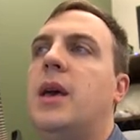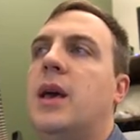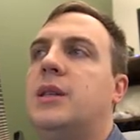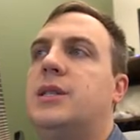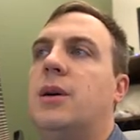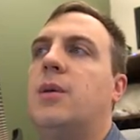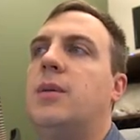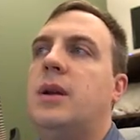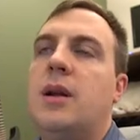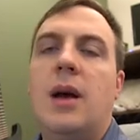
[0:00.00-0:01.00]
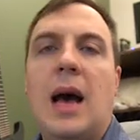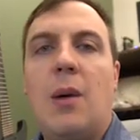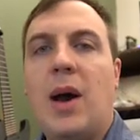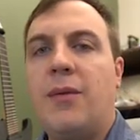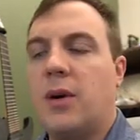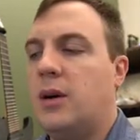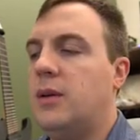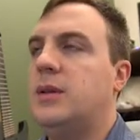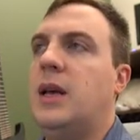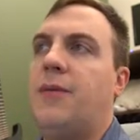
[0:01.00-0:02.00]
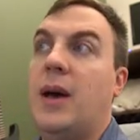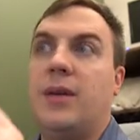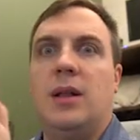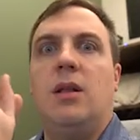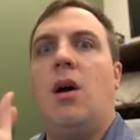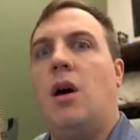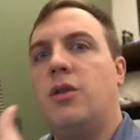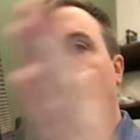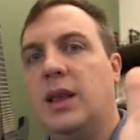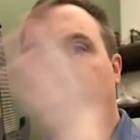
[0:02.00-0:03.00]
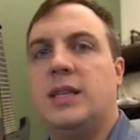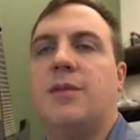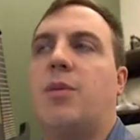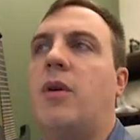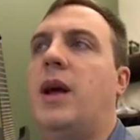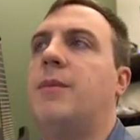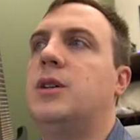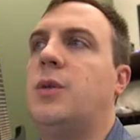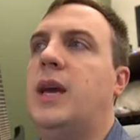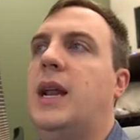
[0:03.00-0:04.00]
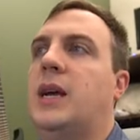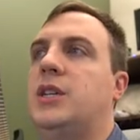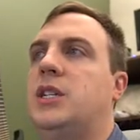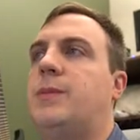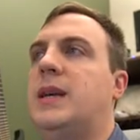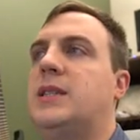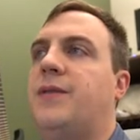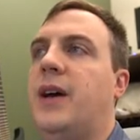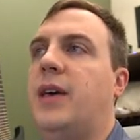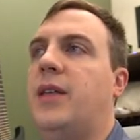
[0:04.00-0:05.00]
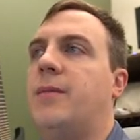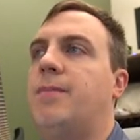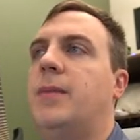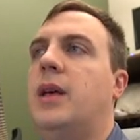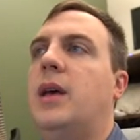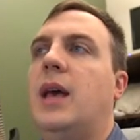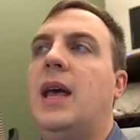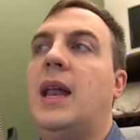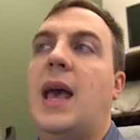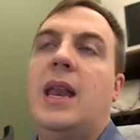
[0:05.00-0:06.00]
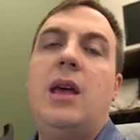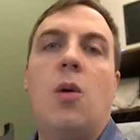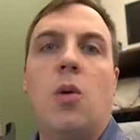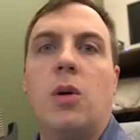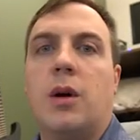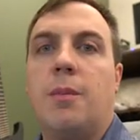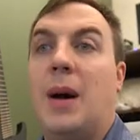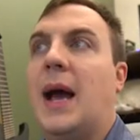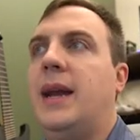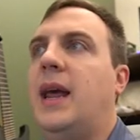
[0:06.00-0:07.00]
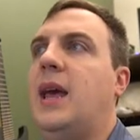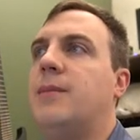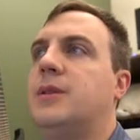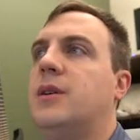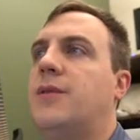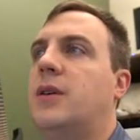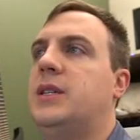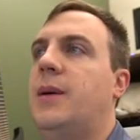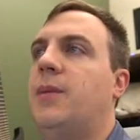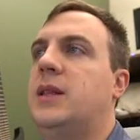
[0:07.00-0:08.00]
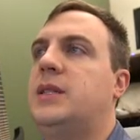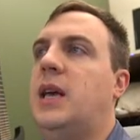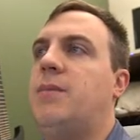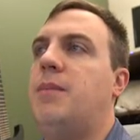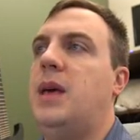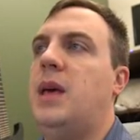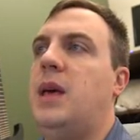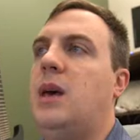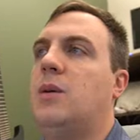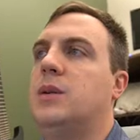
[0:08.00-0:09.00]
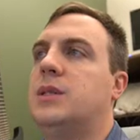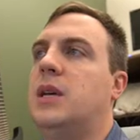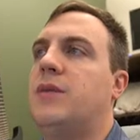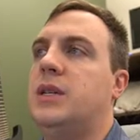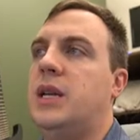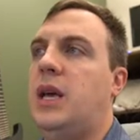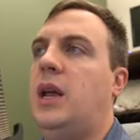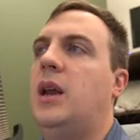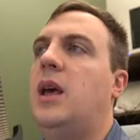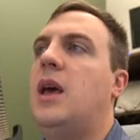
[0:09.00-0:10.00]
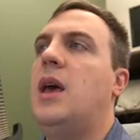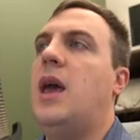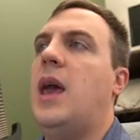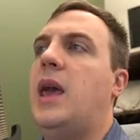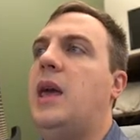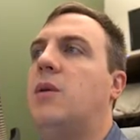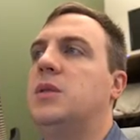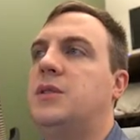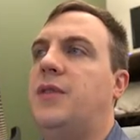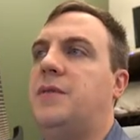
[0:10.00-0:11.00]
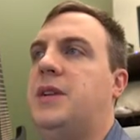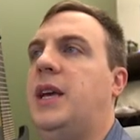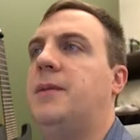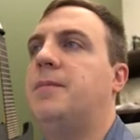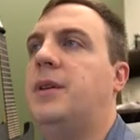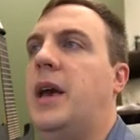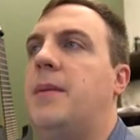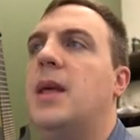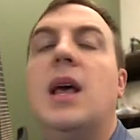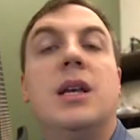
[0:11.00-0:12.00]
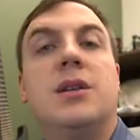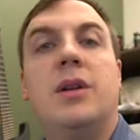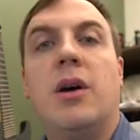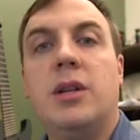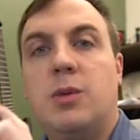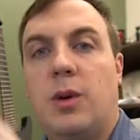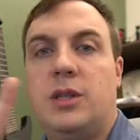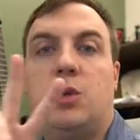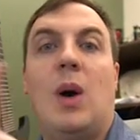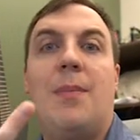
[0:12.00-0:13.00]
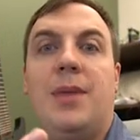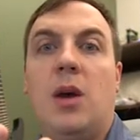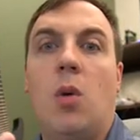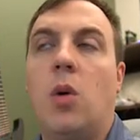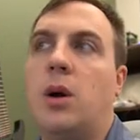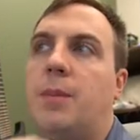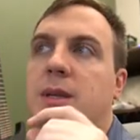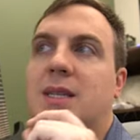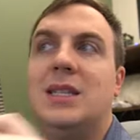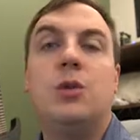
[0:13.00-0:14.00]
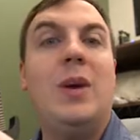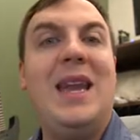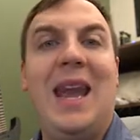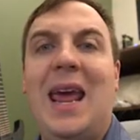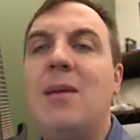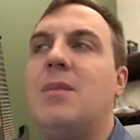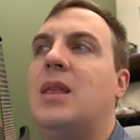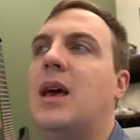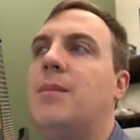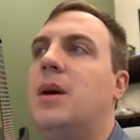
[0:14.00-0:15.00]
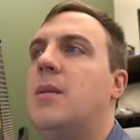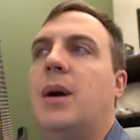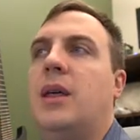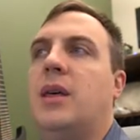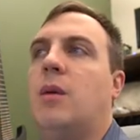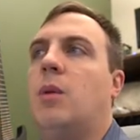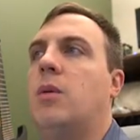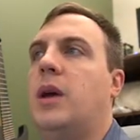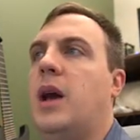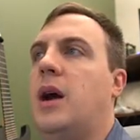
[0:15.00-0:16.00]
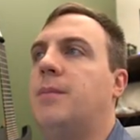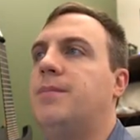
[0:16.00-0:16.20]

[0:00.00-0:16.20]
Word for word: And so, however, if we have a laundry list of parameters, we could actually specify them and any order by name. So for example, let's say B equals 17, A equals 15, okay? So notice we swap the order, but since we named them, Python won't care.